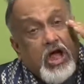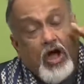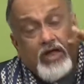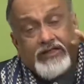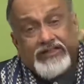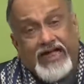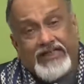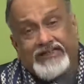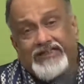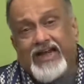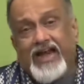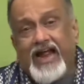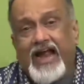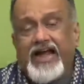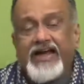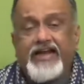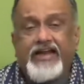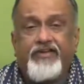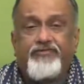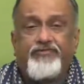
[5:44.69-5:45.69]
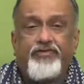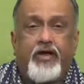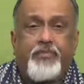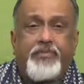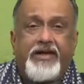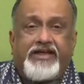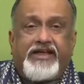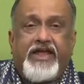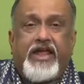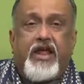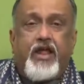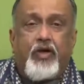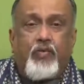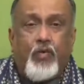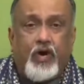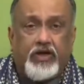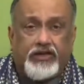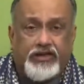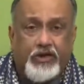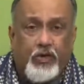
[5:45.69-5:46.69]
On the other hand, if you are making a
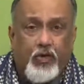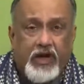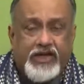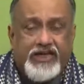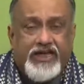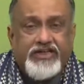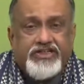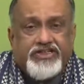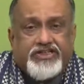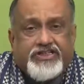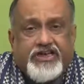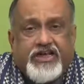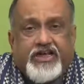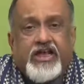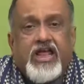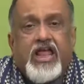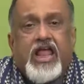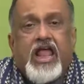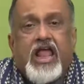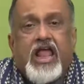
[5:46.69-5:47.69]
walking stick